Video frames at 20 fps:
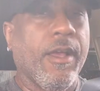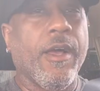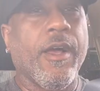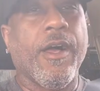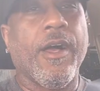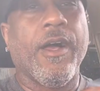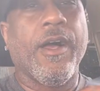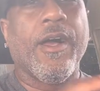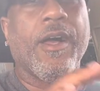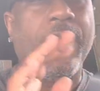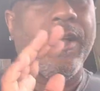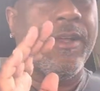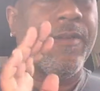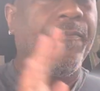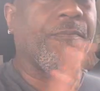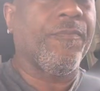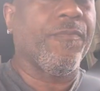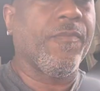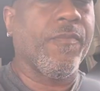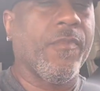Uh,
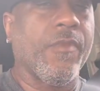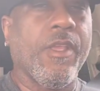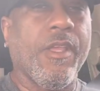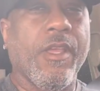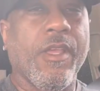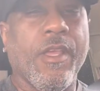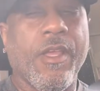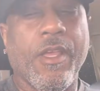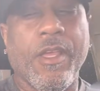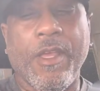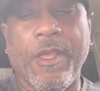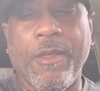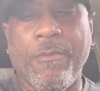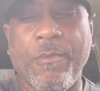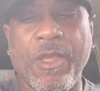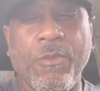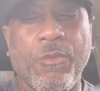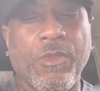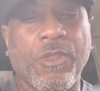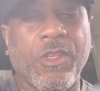and meet with